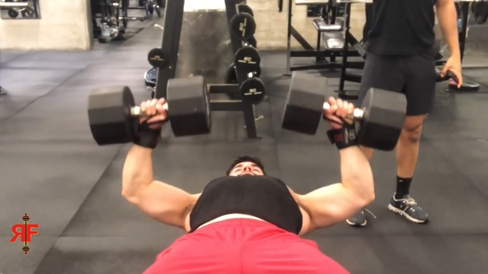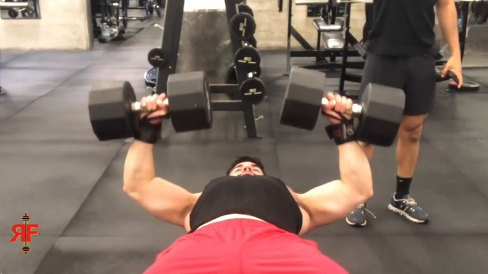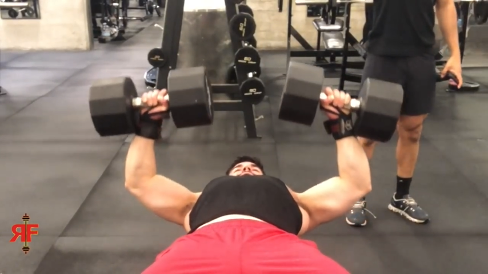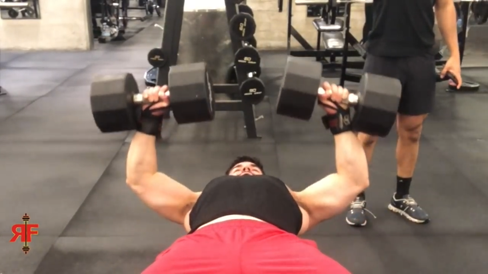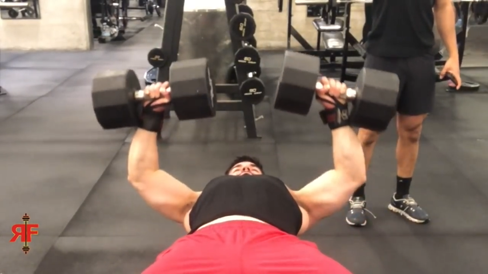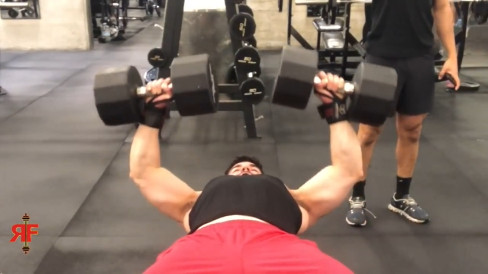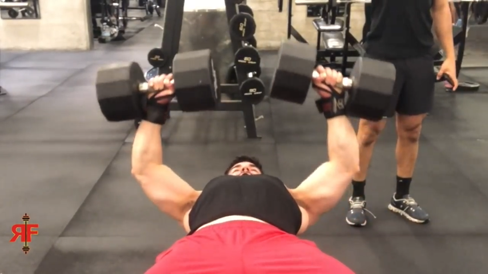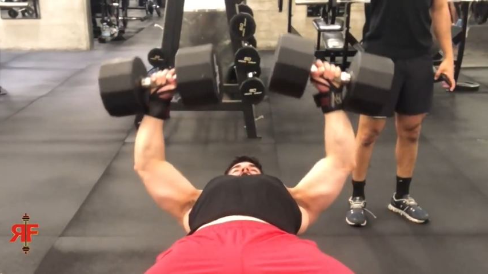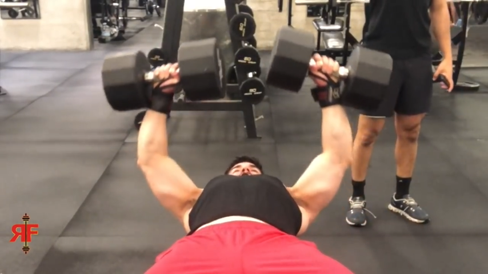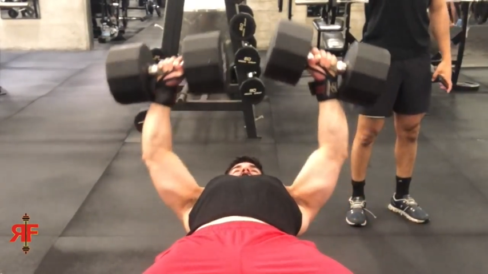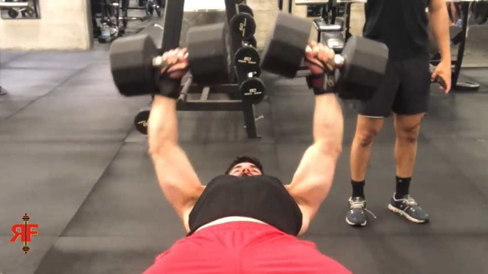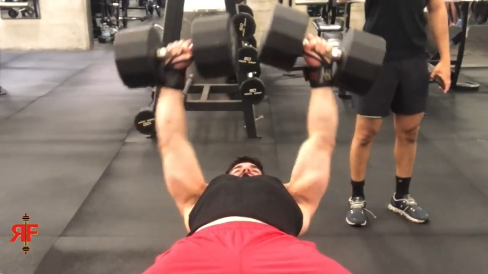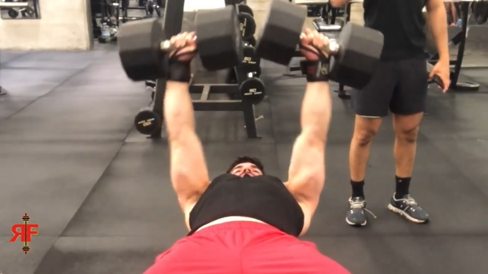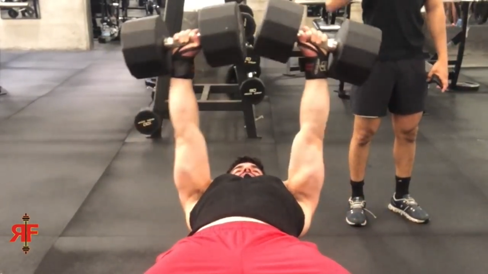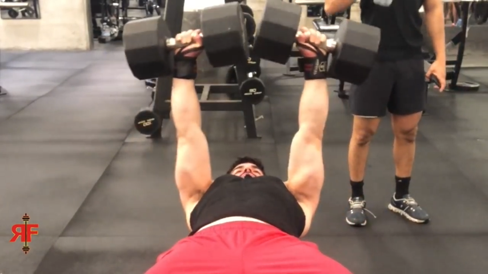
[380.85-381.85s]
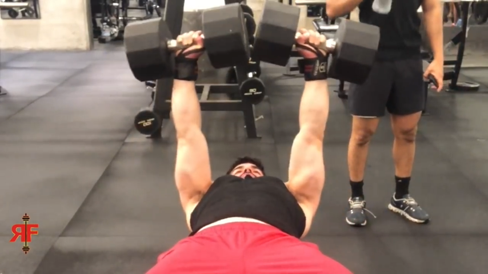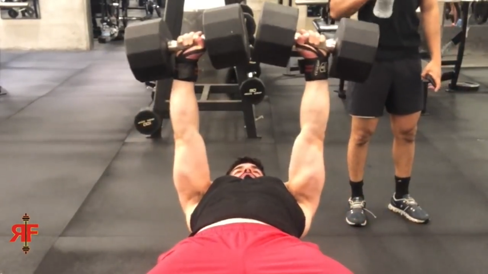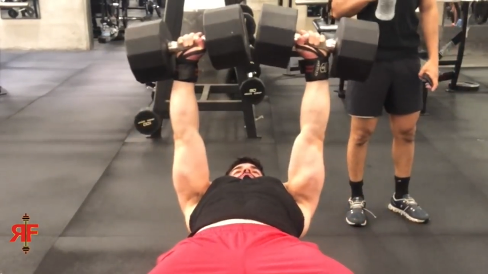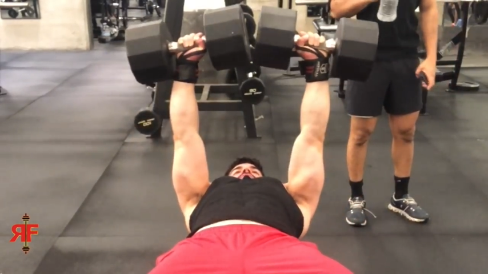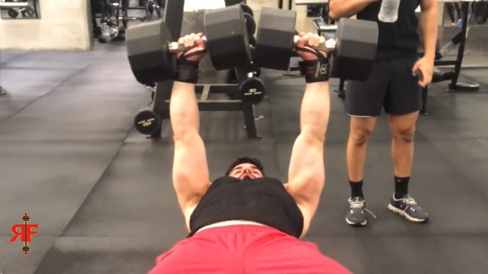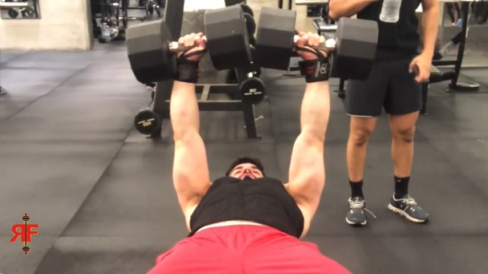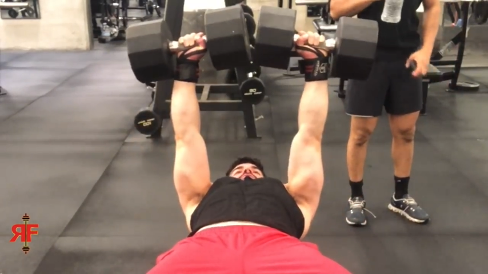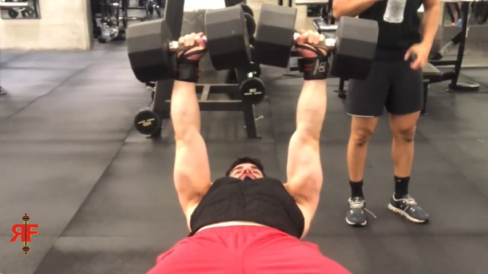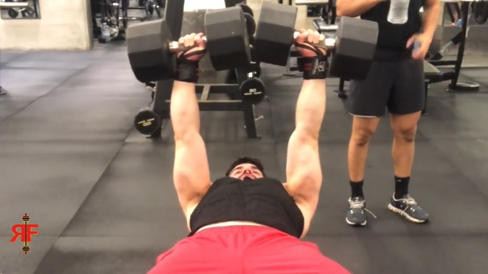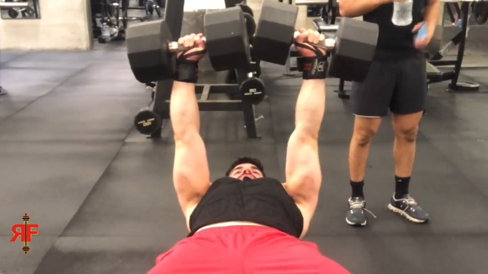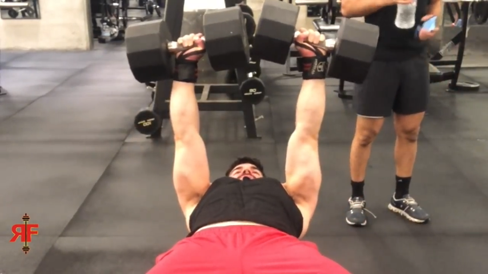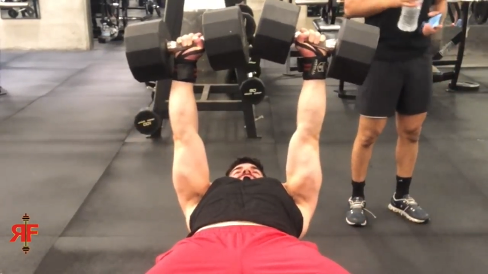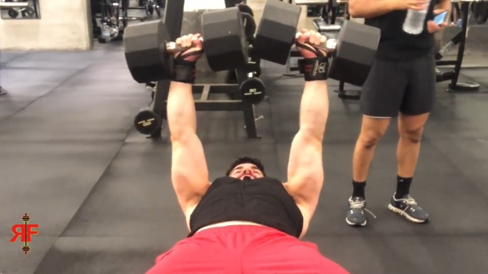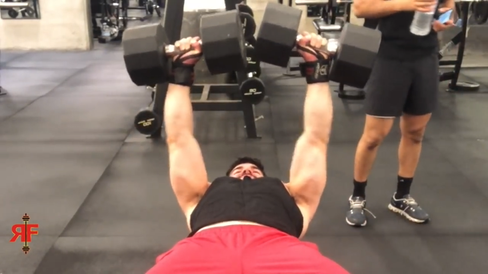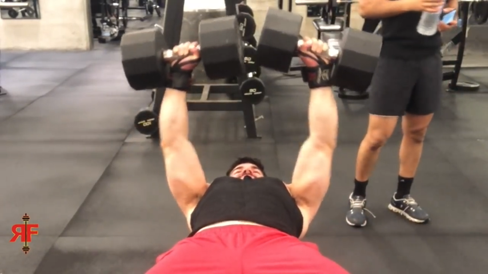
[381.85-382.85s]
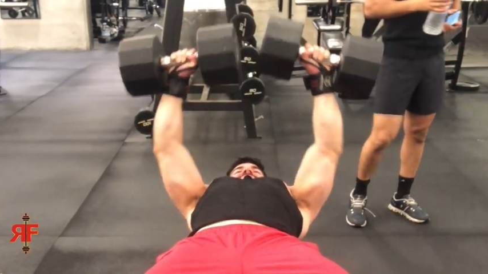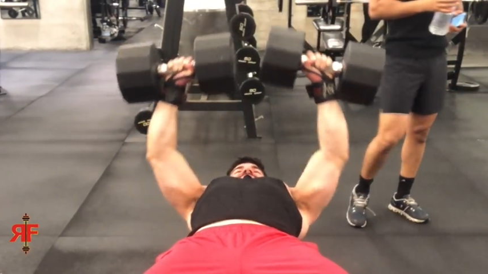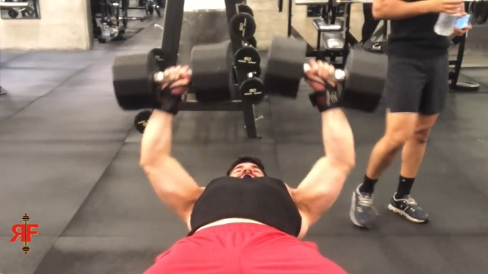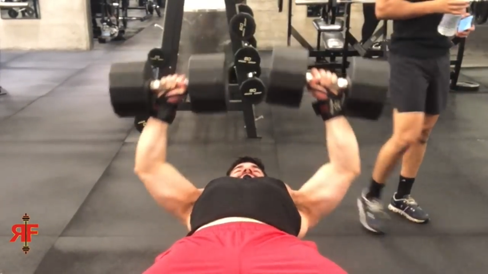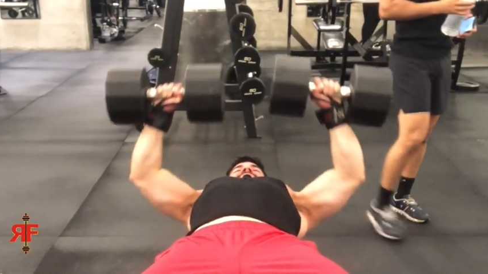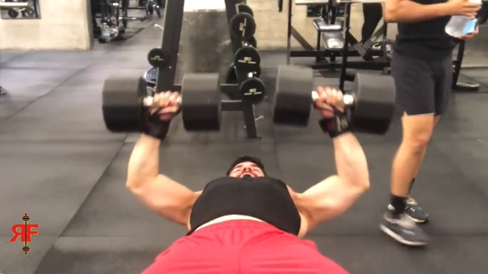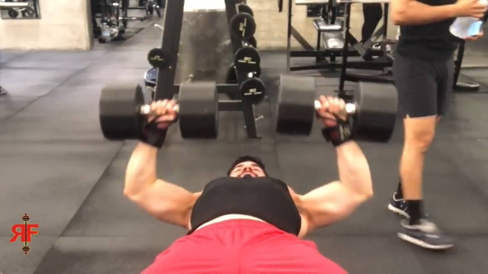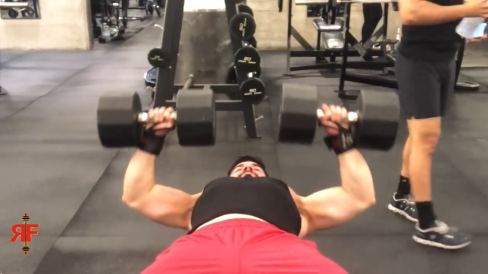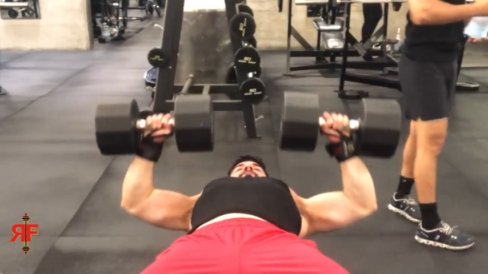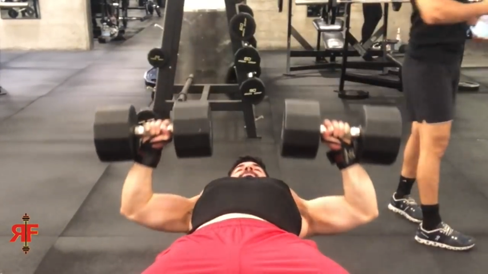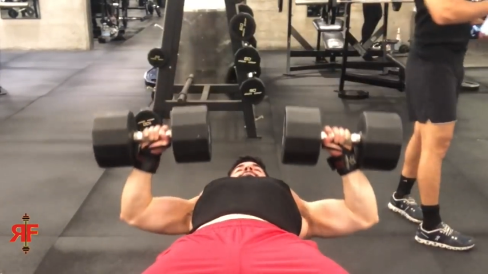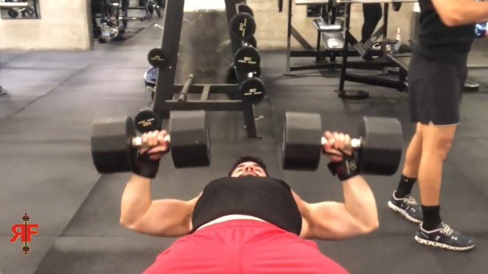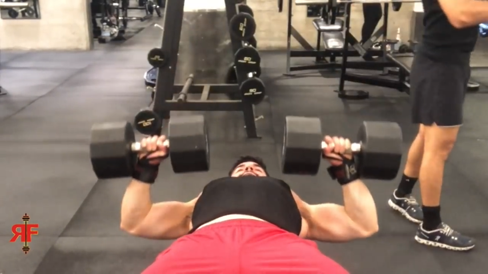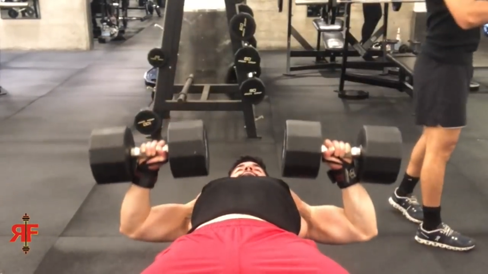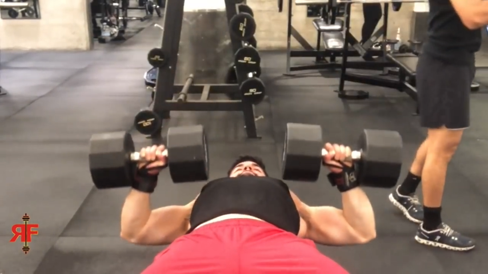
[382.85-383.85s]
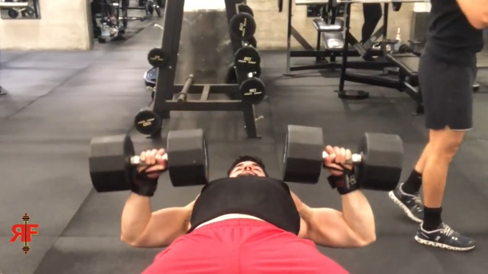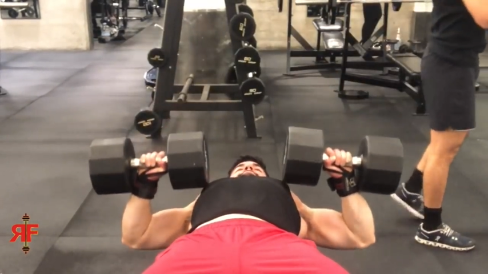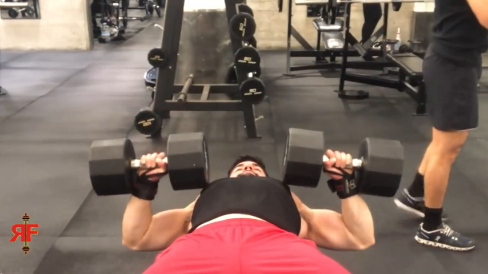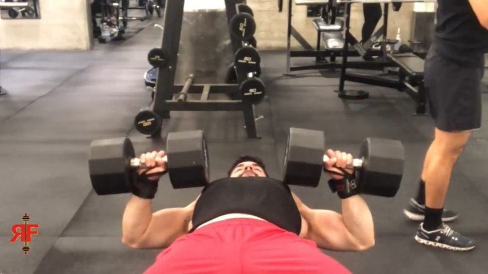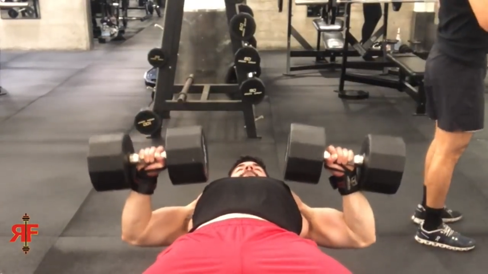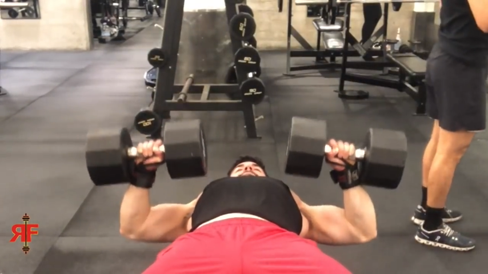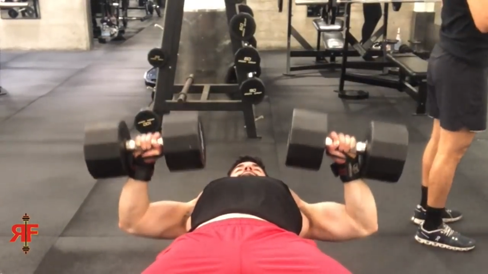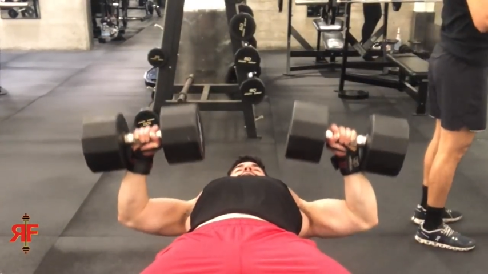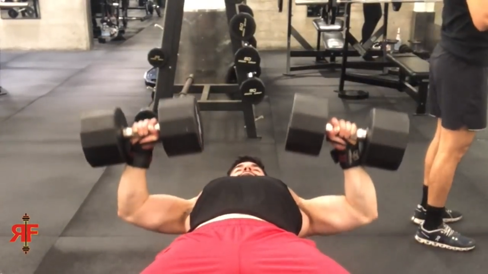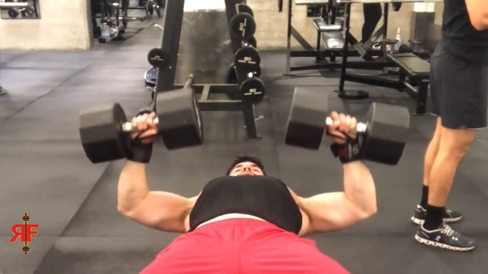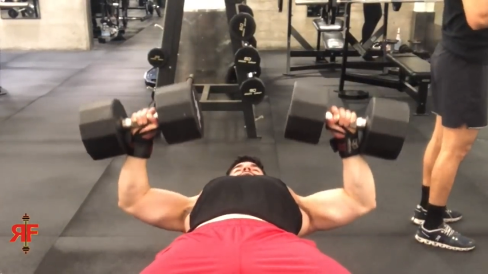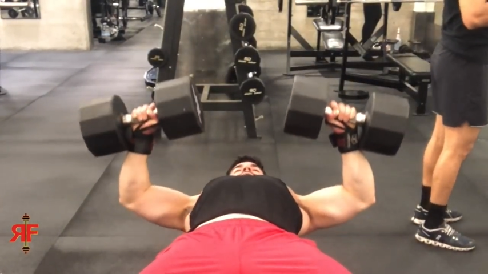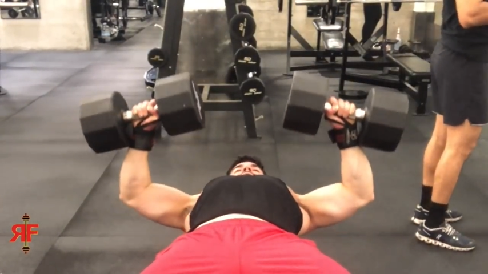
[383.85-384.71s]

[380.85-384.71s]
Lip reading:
Nobody's mouth can be seen.